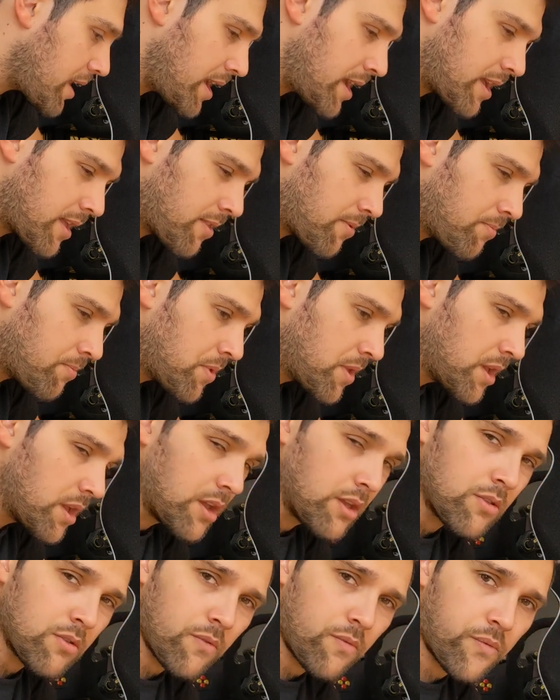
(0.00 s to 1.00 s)
And
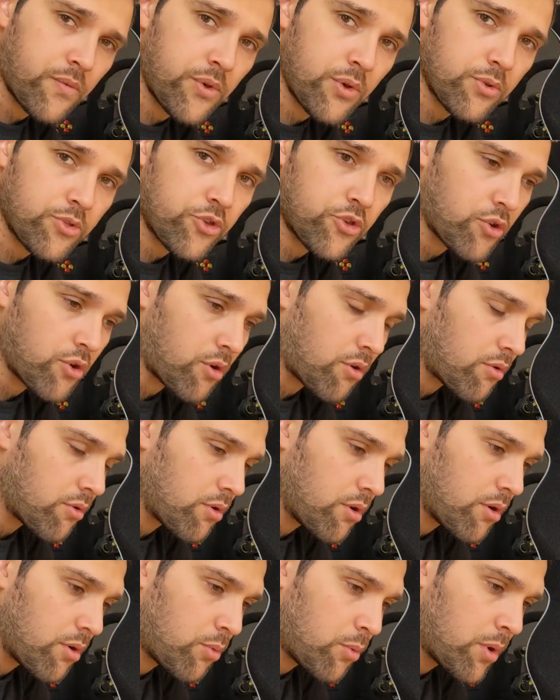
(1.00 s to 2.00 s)
in the
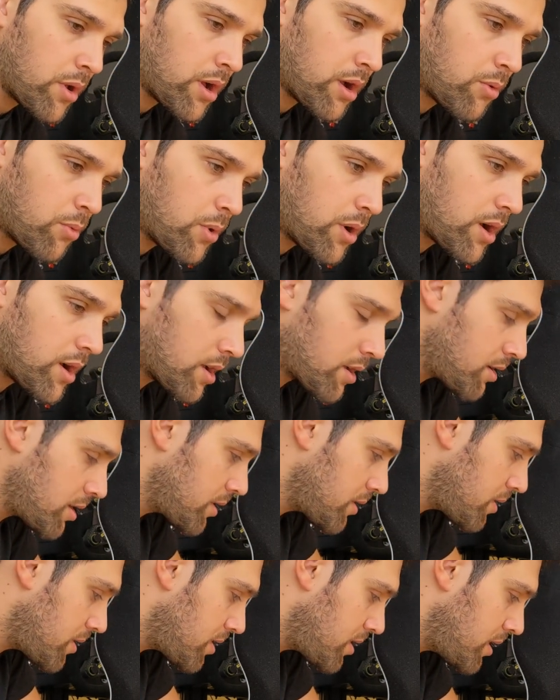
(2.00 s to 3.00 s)
future, we are
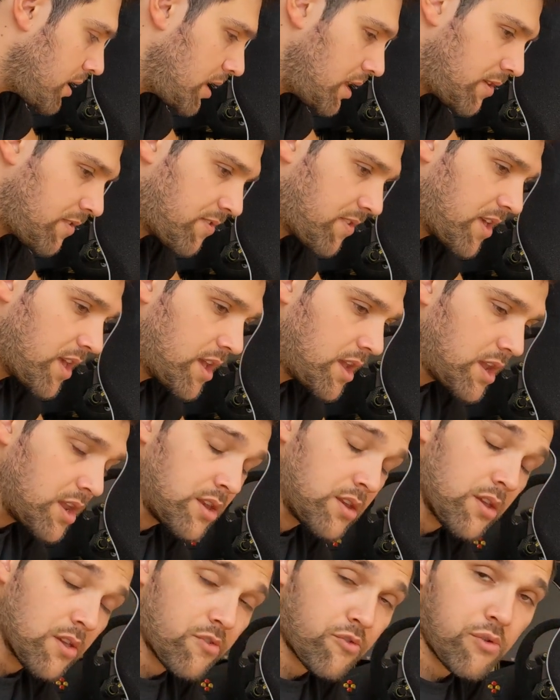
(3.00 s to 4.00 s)
going to see if
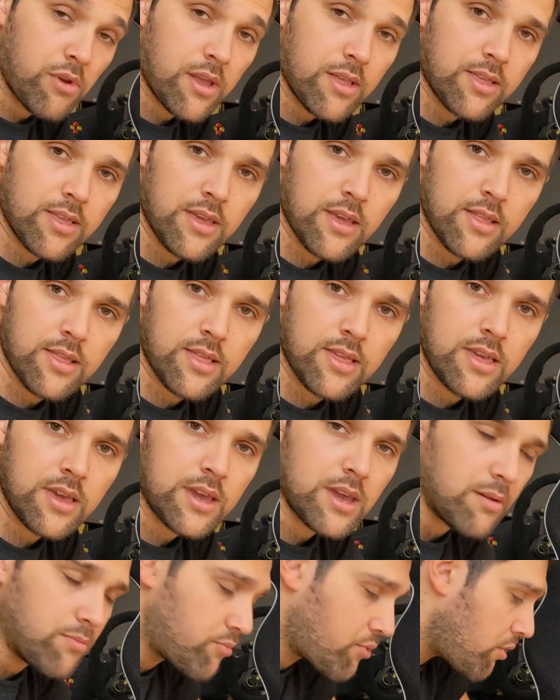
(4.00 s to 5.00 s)
Industry and
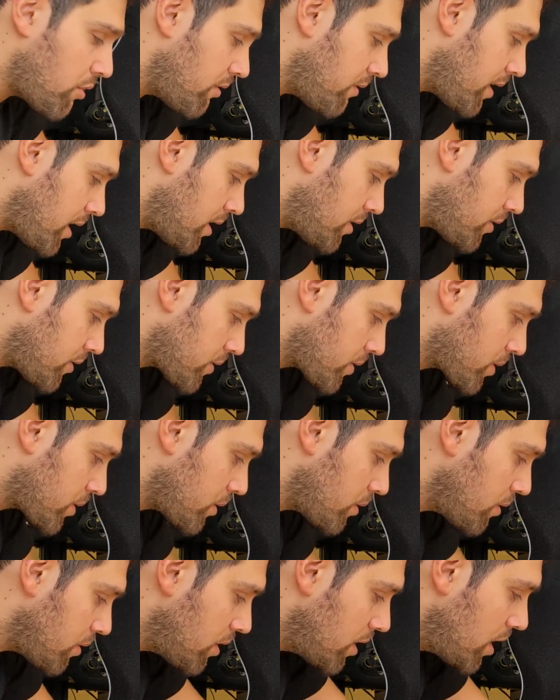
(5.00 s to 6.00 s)
CNC can provide
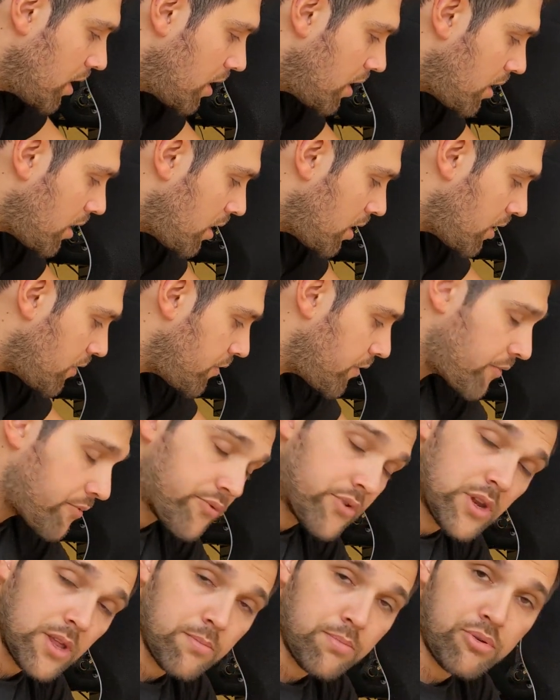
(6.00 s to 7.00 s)
also the
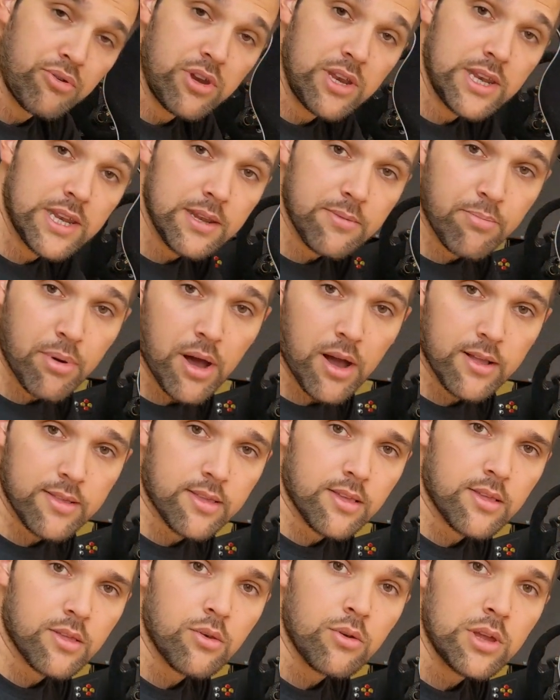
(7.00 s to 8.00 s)
3D printed
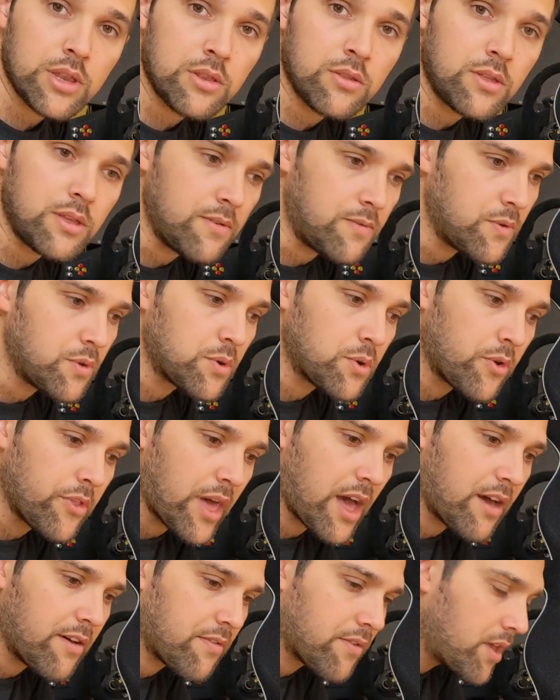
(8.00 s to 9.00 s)
parts. So if you don't
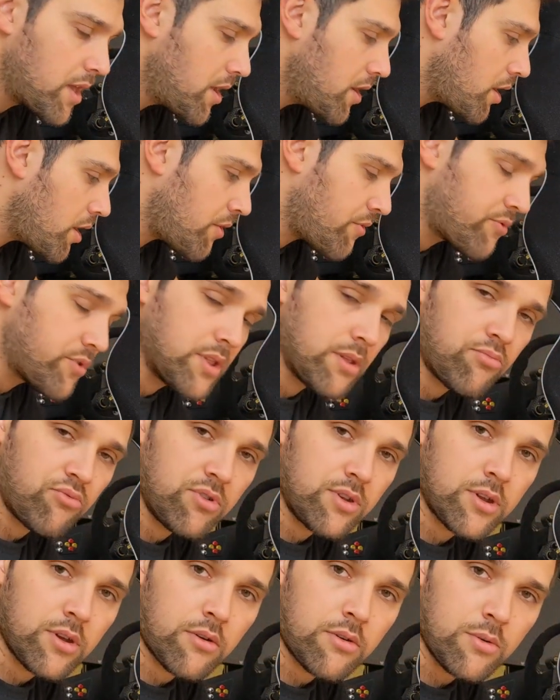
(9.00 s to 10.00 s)
have a 3D
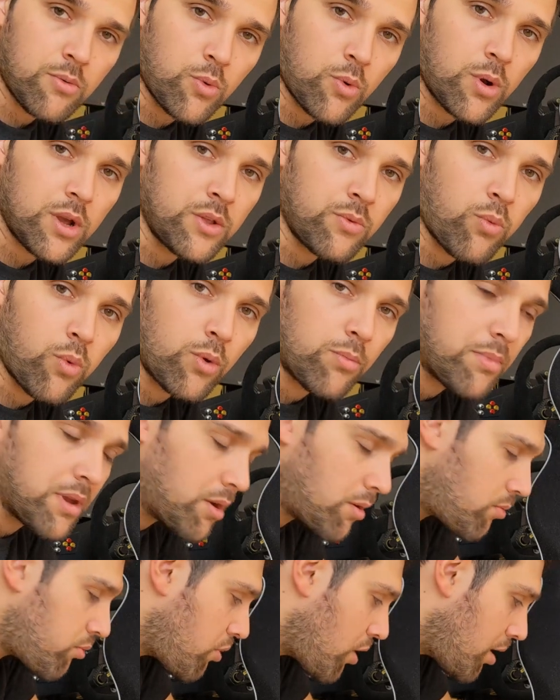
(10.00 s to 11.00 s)
printer, it won't be
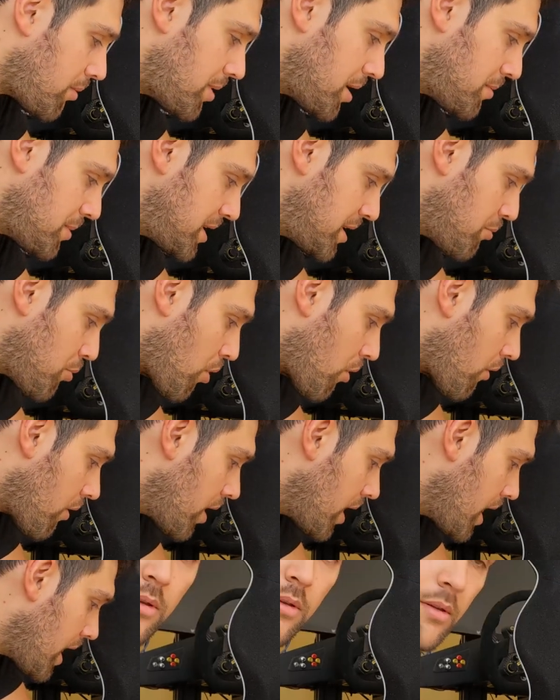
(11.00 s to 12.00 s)
a problem anymore.